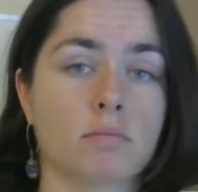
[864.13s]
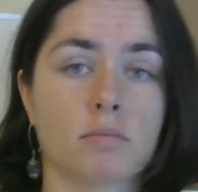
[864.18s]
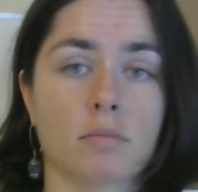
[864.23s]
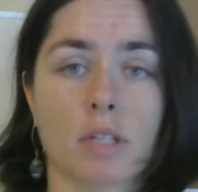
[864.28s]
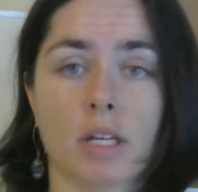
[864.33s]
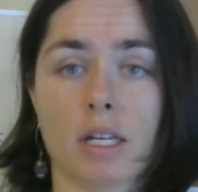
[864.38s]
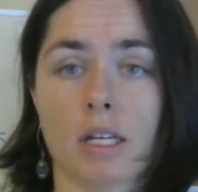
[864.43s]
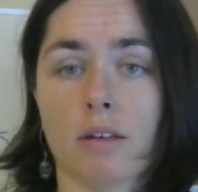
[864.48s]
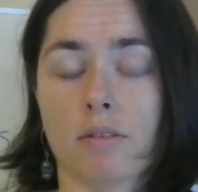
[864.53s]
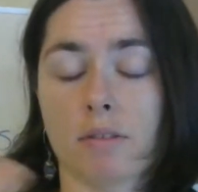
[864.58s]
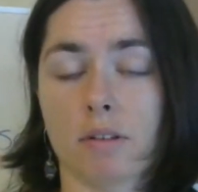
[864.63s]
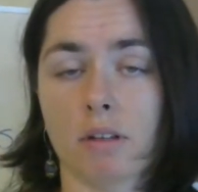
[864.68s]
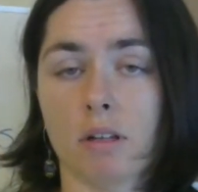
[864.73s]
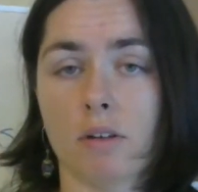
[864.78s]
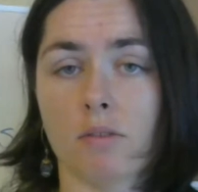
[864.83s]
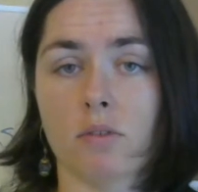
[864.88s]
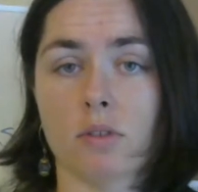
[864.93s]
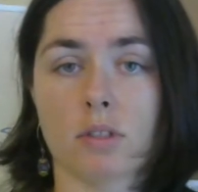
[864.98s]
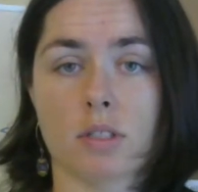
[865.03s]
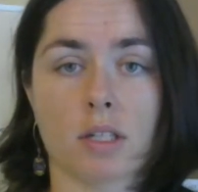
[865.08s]
any of the
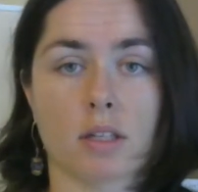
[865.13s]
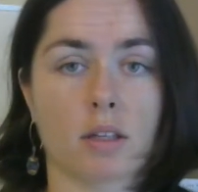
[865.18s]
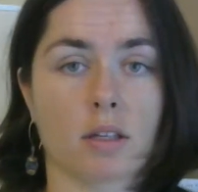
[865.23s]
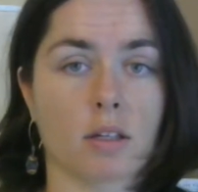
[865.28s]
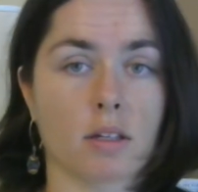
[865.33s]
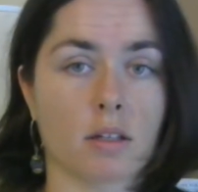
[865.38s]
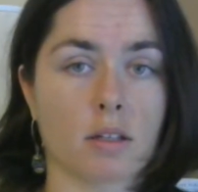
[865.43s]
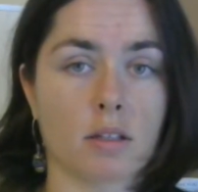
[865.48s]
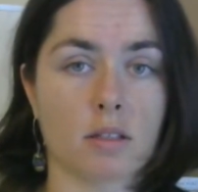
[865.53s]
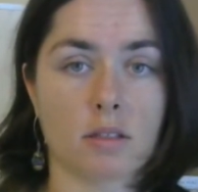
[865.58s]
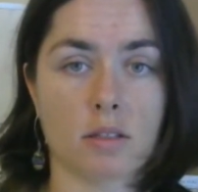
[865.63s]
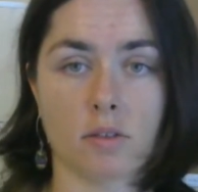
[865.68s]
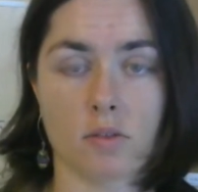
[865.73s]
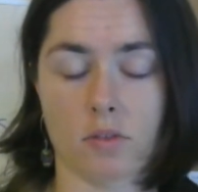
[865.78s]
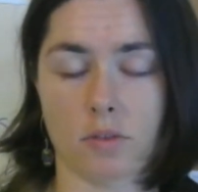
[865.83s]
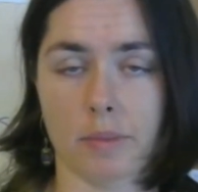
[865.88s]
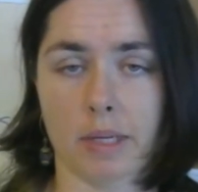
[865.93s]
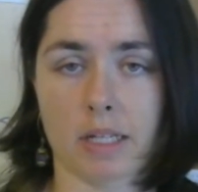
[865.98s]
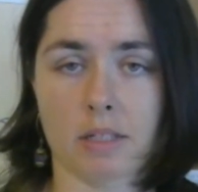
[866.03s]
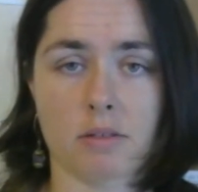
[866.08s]
levels, like the
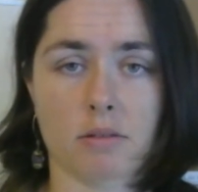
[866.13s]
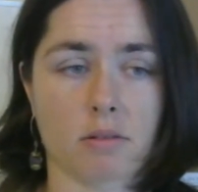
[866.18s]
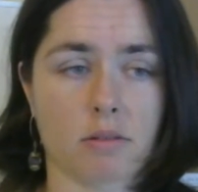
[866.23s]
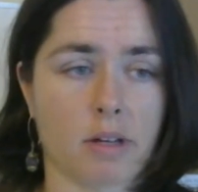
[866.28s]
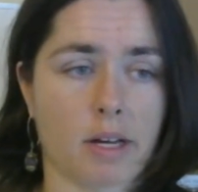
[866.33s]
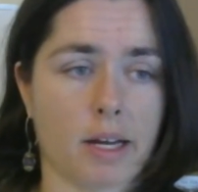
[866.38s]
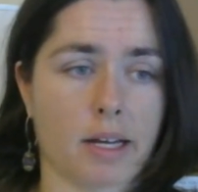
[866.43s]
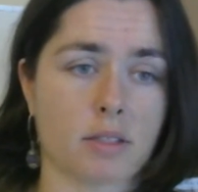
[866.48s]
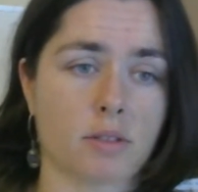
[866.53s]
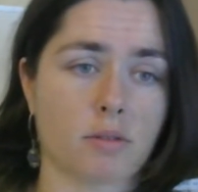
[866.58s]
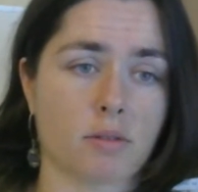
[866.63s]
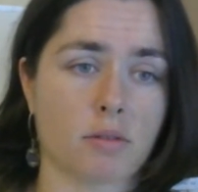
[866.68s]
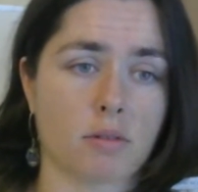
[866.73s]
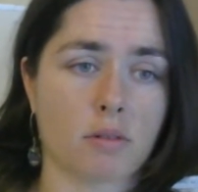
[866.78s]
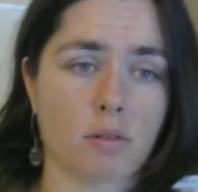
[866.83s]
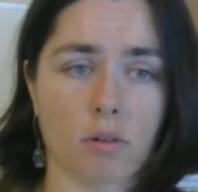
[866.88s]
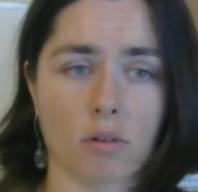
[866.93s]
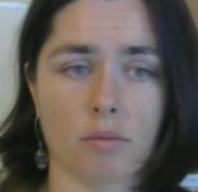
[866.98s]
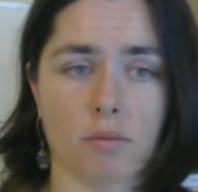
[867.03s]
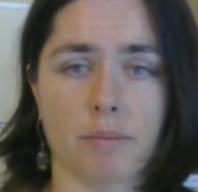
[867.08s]
silver masterclass or the
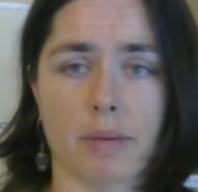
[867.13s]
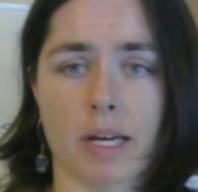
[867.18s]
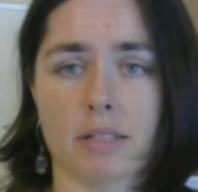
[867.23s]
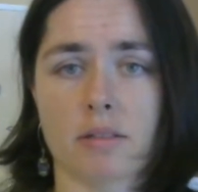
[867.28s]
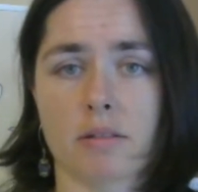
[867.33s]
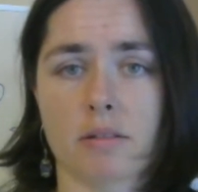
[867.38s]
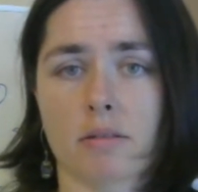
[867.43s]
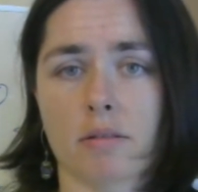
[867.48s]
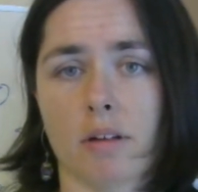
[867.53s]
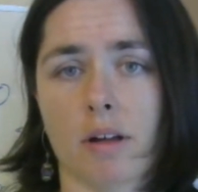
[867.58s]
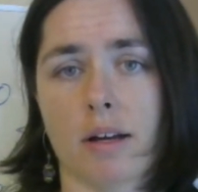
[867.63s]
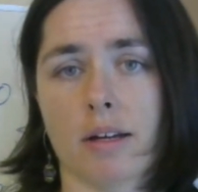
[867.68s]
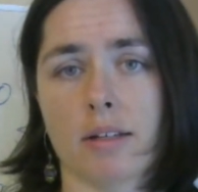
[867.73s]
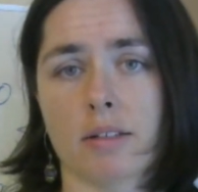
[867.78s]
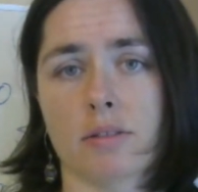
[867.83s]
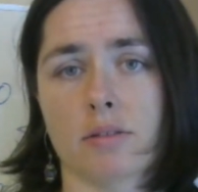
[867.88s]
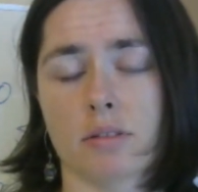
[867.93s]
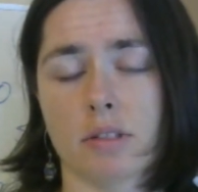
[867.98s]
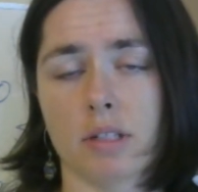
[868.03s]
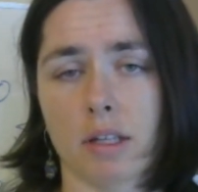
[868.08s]
gold
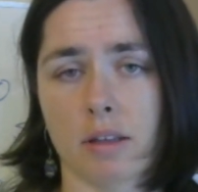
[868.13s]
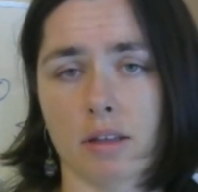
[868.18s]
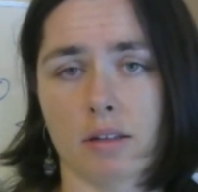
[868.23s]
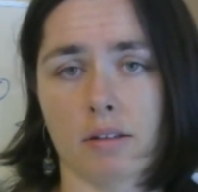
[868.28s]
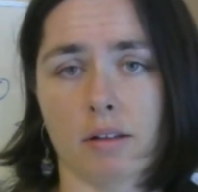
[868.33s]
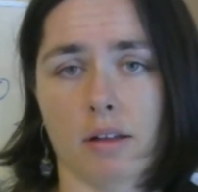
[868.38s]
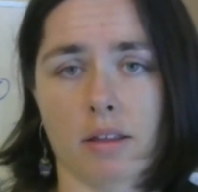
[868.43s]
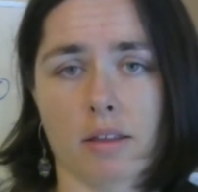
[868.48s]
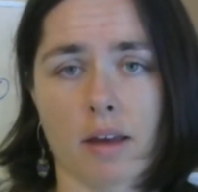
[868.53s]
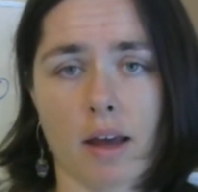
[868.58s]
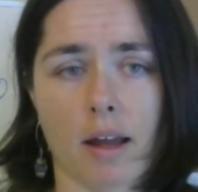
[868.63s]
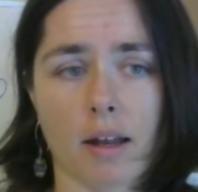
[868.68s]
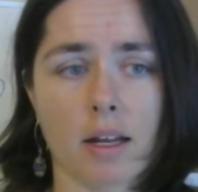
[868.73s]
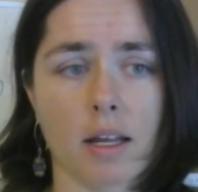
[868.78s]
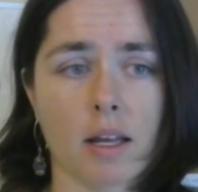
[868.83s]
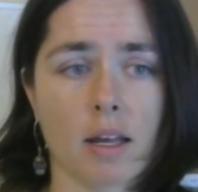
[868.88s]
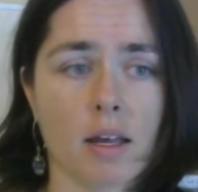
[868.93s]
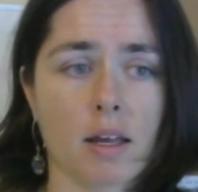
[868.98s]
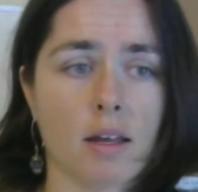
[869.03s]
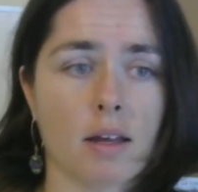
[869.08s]
masterclass or anything like that,
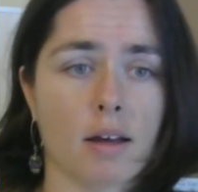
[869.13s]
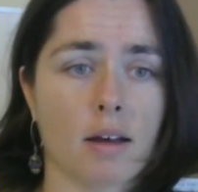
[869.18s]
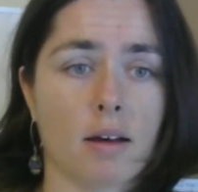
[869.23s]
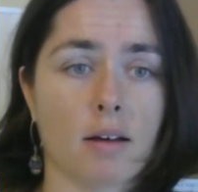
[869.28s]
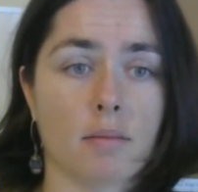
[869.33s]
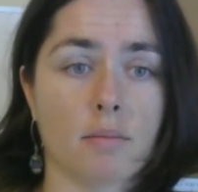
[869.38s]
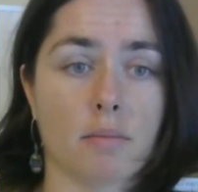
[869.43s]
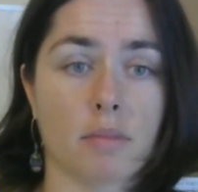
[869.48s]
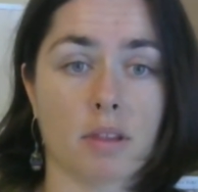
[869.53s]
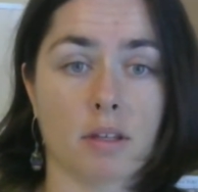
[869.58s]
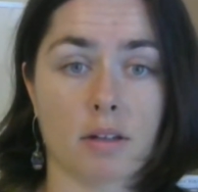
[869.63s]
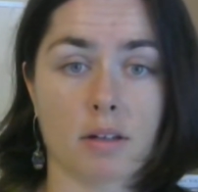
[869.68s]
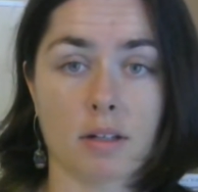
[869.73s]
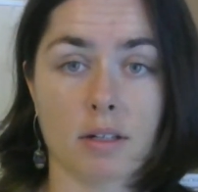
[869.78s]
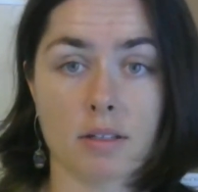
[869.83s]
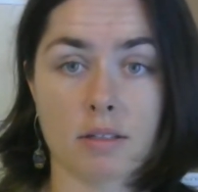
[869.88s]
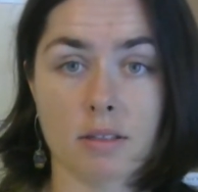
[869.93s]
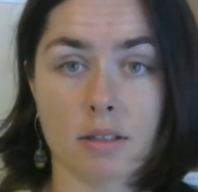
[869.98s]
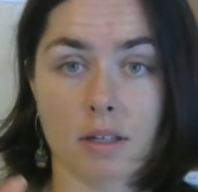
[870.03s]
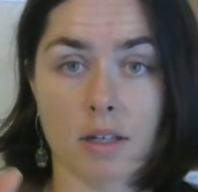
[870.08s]
there
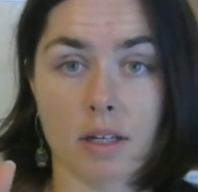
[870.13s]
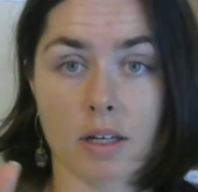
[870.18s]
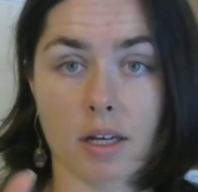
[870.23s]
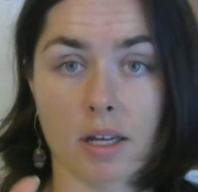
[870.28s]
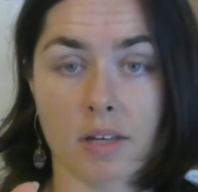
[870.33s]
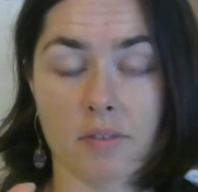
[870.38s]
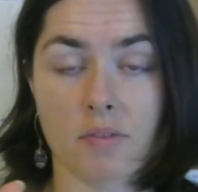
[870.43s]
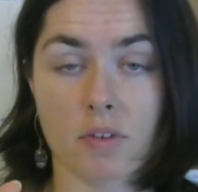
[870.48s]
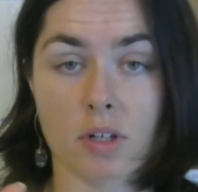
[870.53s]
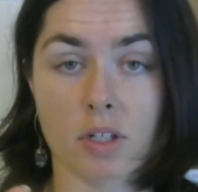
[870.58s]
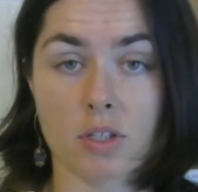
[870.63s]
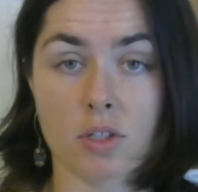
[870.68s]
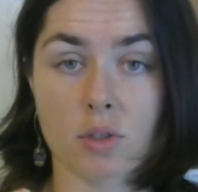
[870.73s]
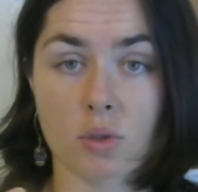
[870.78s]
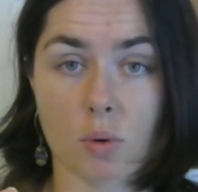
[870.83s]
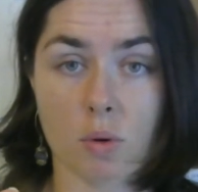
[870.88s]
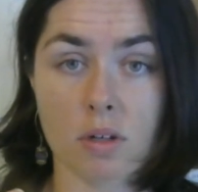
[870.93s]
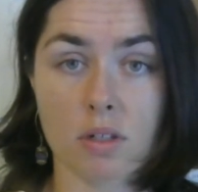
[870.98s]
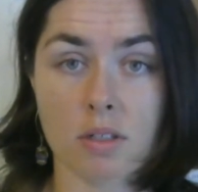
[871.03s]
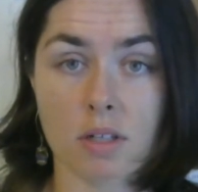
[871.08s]
is a very
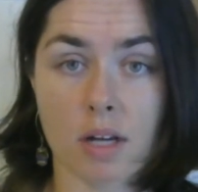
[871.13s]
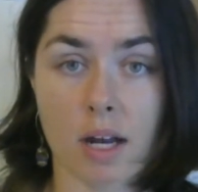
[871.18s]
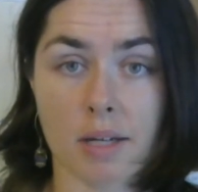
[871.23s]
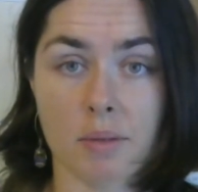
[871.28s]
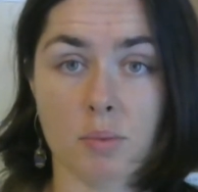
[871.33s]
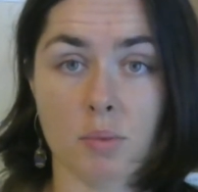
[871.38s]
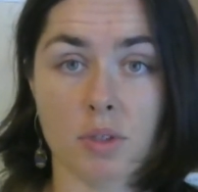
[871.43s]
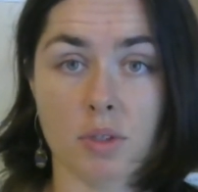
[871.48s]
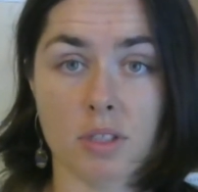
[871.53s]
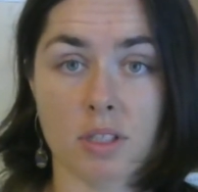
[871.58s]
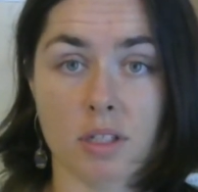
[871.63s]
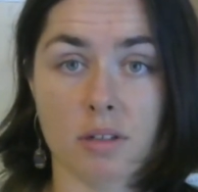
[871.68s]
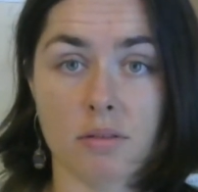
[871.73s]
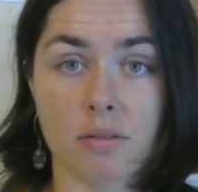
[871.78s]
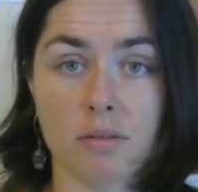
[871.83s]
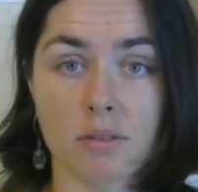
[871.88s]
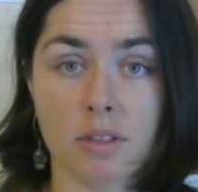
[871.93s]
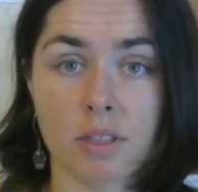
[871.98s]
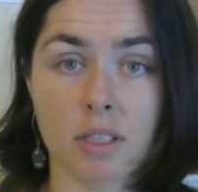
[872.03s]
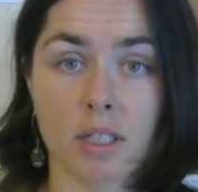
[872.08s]
short time window
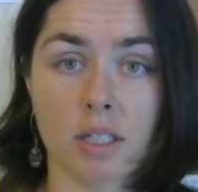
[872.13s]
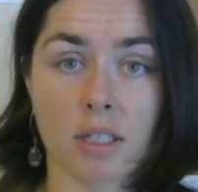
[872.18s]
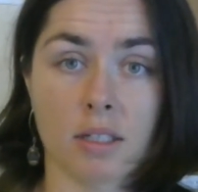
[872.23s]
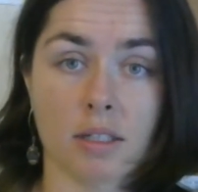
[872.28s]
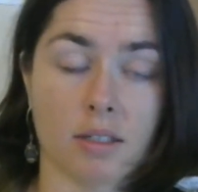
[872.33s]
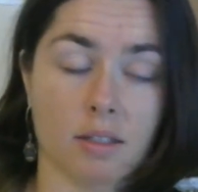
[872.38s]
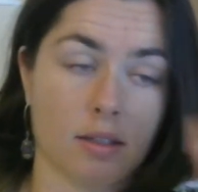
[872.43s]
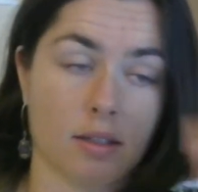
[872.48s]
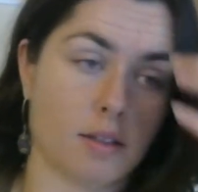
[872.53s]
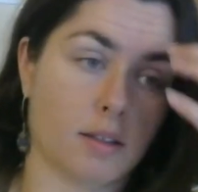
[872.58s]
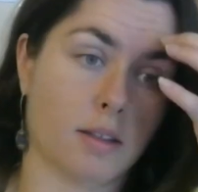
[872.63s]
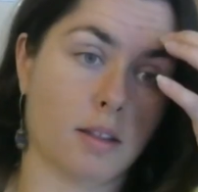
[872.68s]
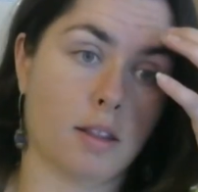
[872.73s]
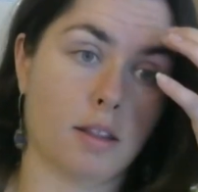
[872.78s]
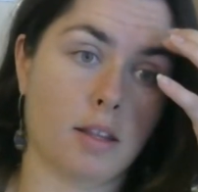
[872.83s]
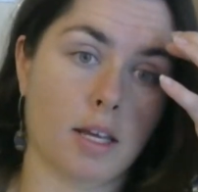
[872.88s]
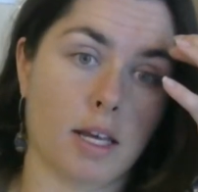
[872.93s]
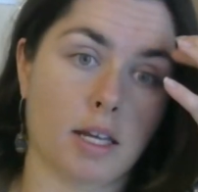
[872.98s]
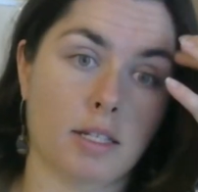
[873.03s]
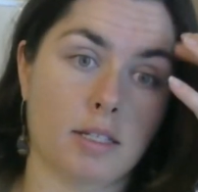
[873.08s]

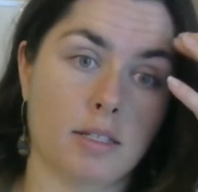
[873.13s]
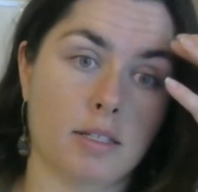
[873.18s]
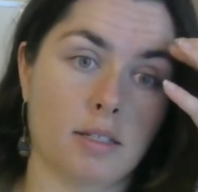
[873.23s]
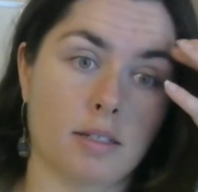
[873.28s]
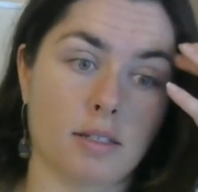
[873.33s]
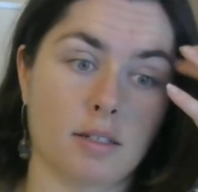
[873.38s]
that